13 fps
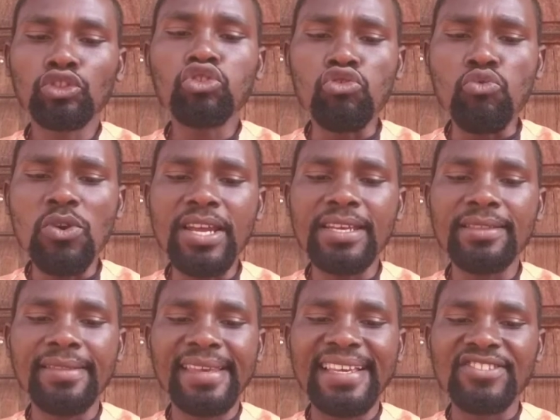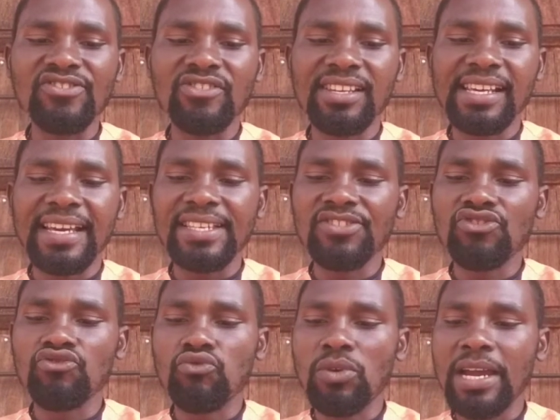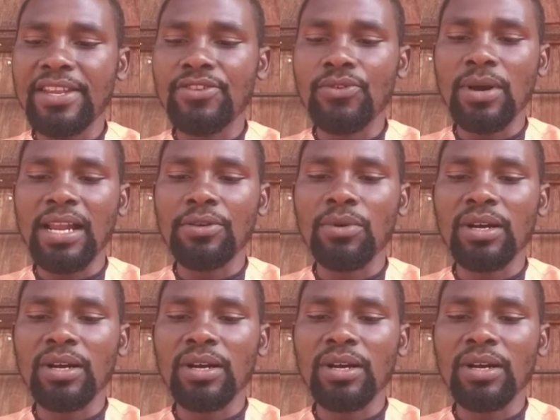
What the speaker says: win this race when you are